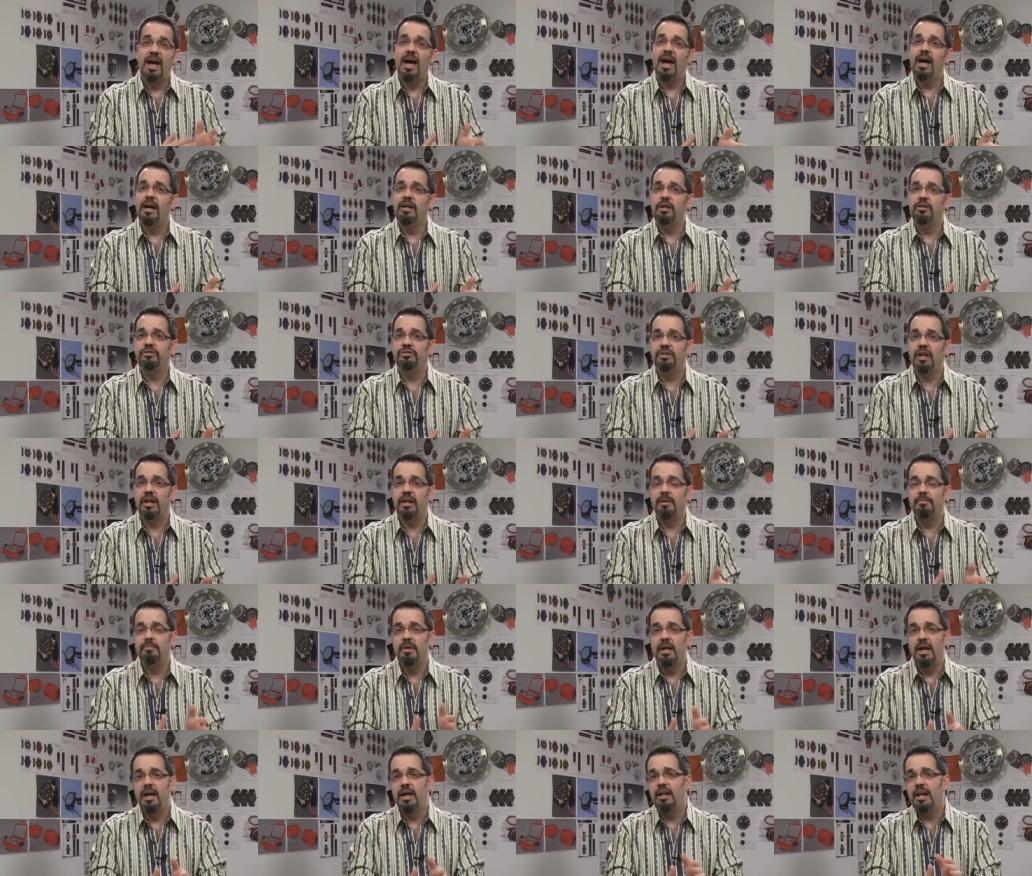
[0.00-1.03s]
how you set
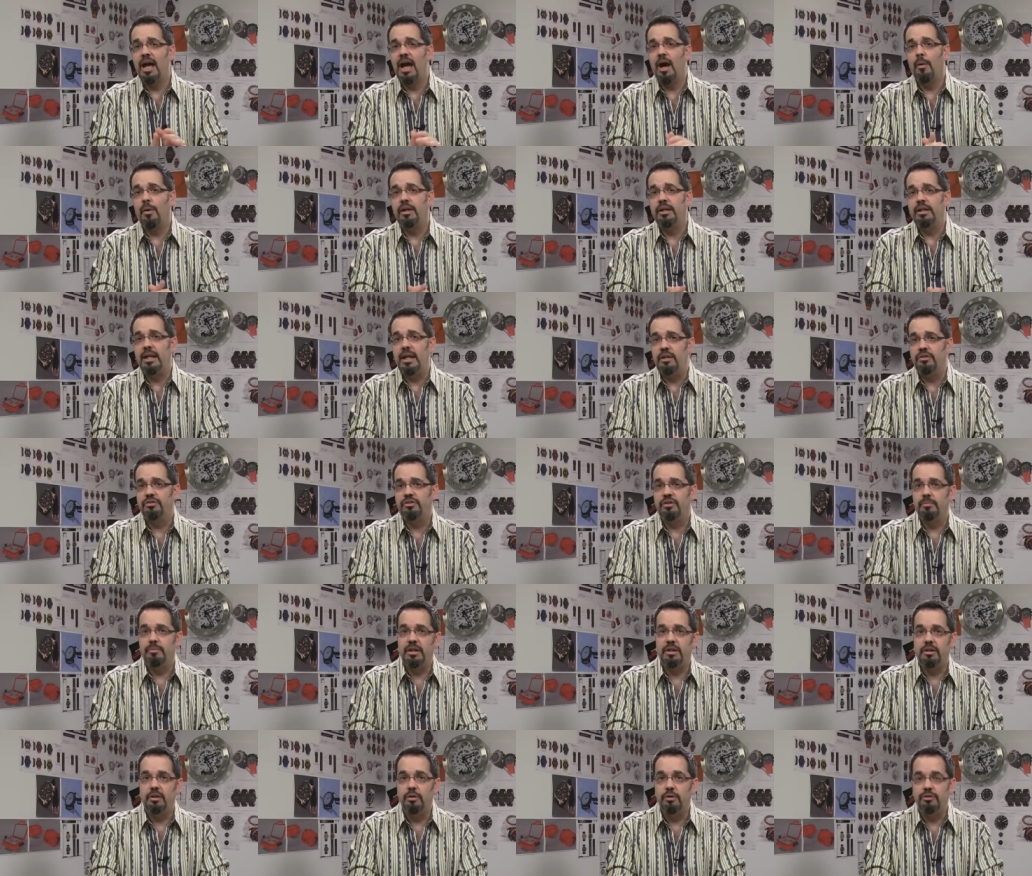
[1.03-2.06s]
it and how it needs to
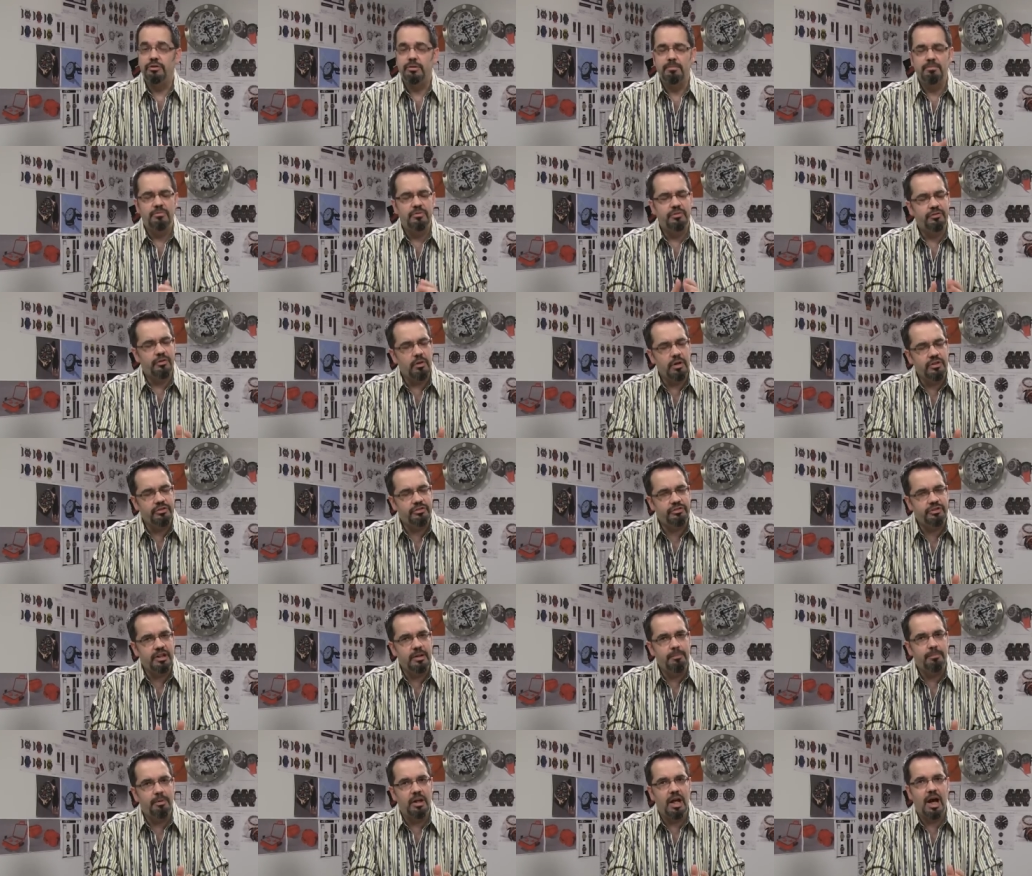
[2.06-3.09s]
be used. Very
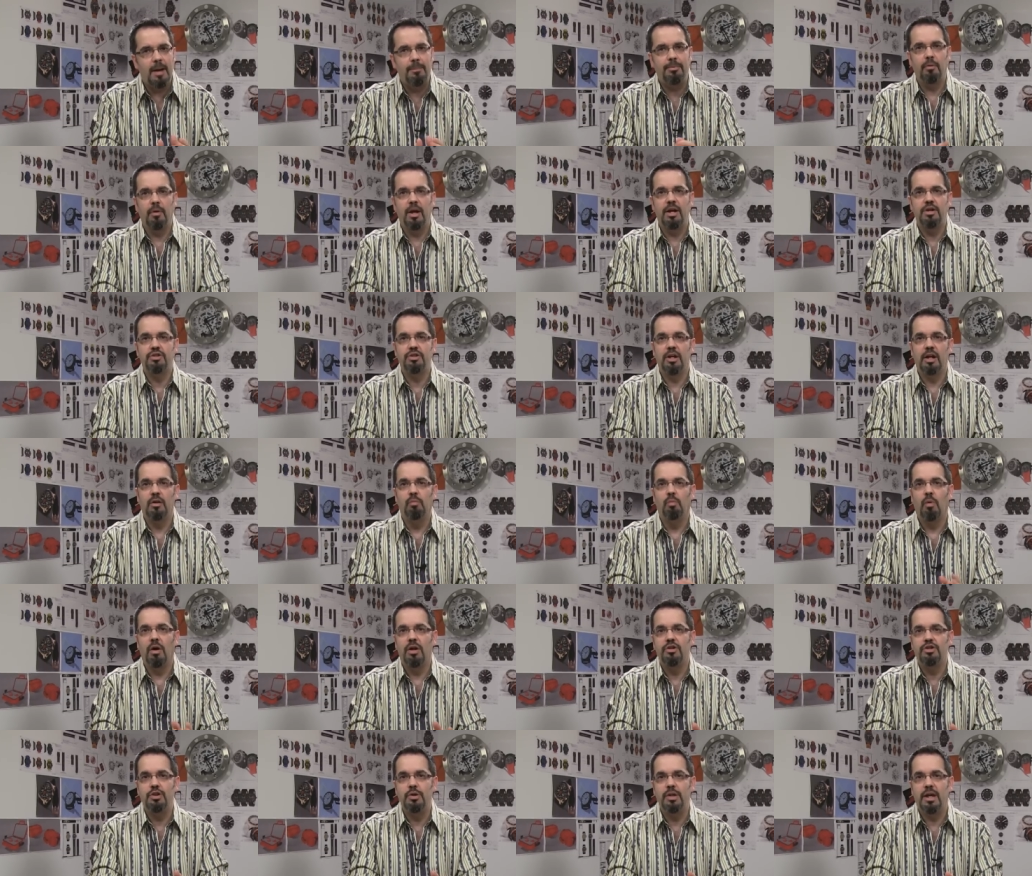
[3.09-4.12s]
simple operation, and
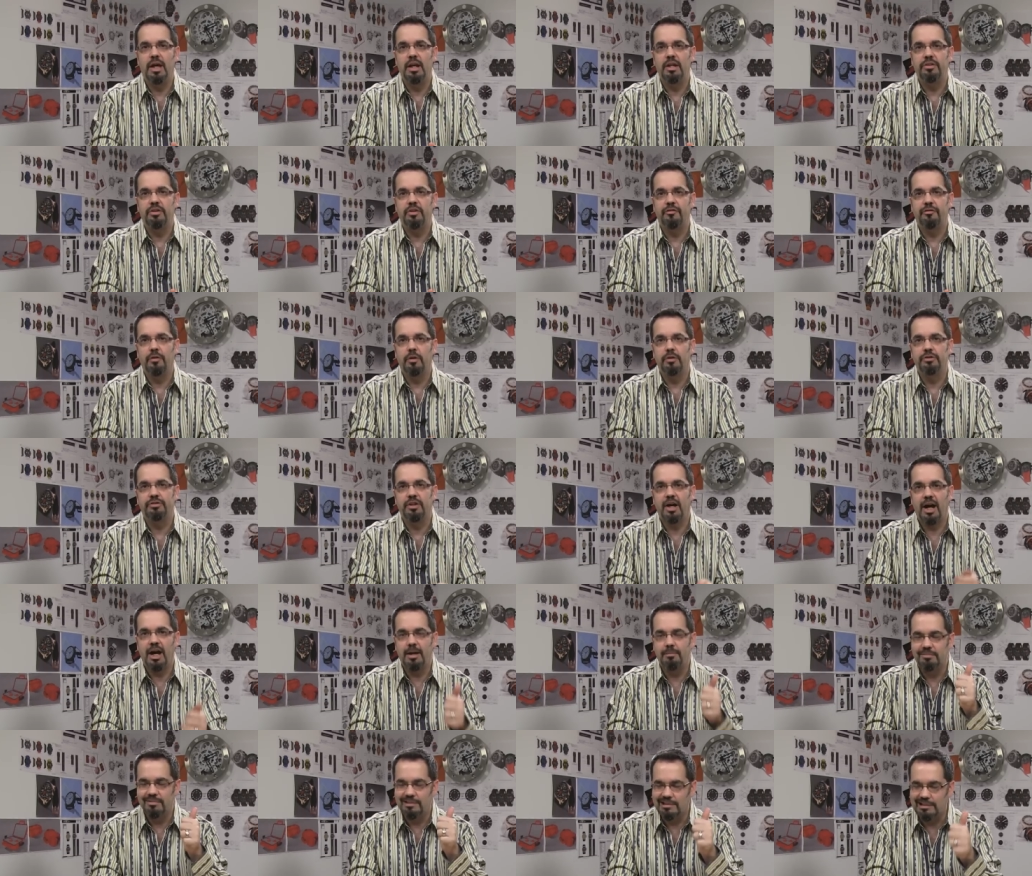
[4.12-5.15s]
once you get it the first
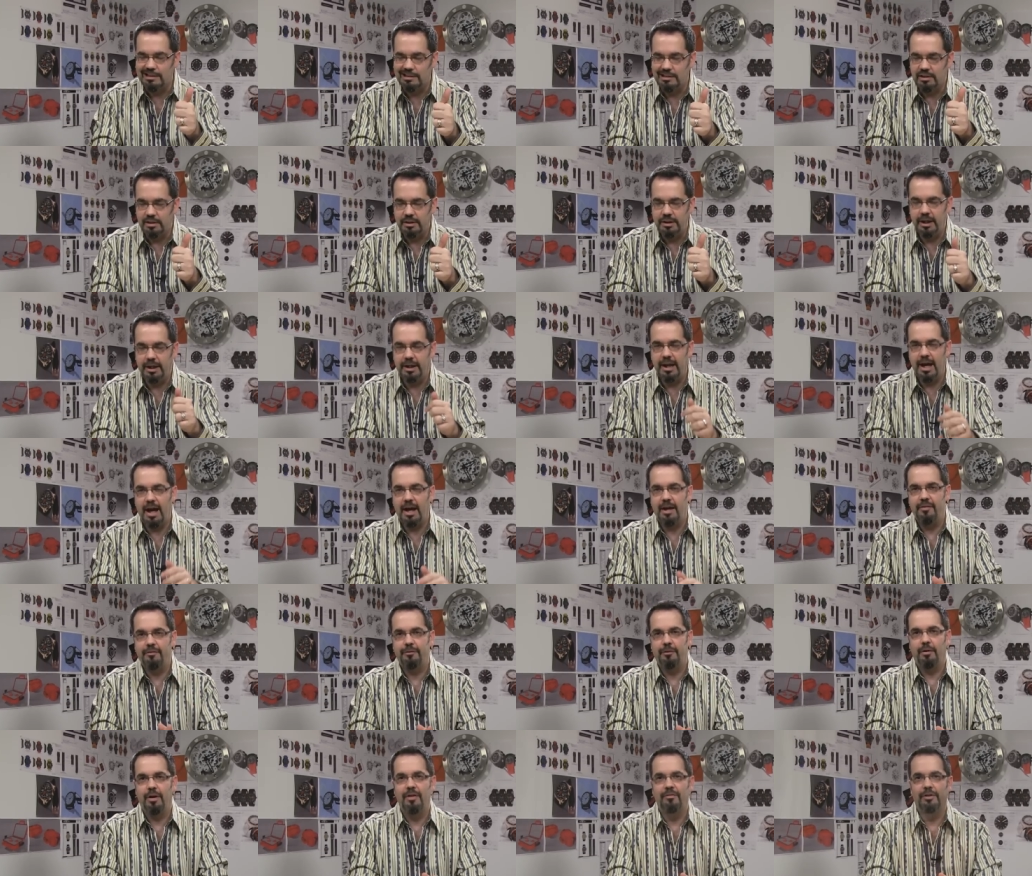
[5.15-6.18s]
time, you got it
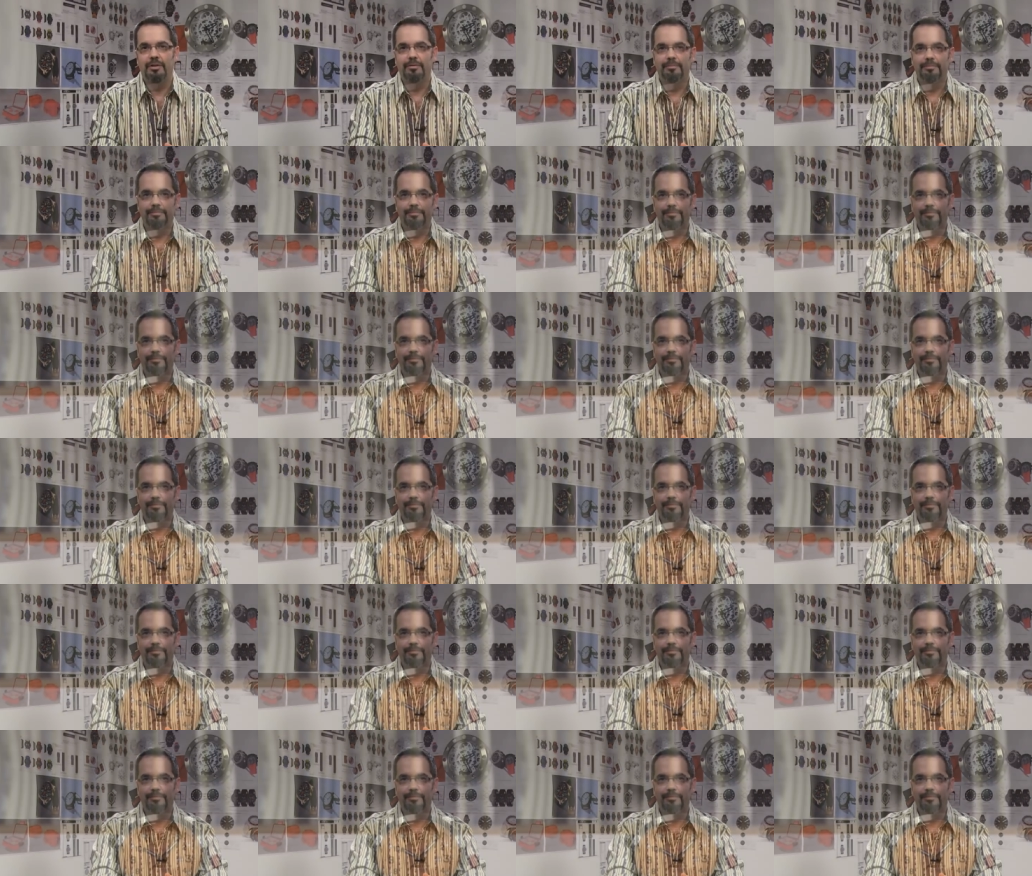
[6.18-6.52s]
forever.